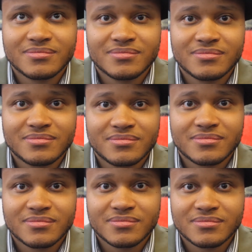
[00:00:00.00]
What's your
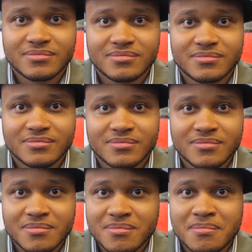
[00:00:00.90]
role?
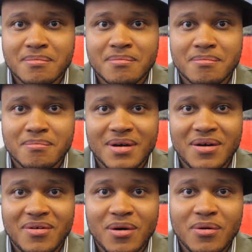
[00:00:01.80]
My
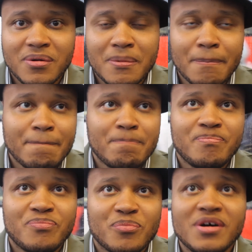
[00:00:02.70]
role.
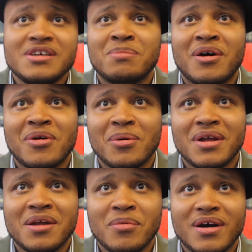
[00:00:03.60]
What is my role
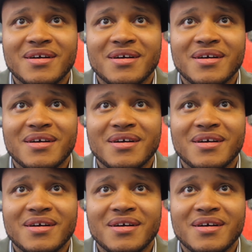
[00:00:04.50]
anyway?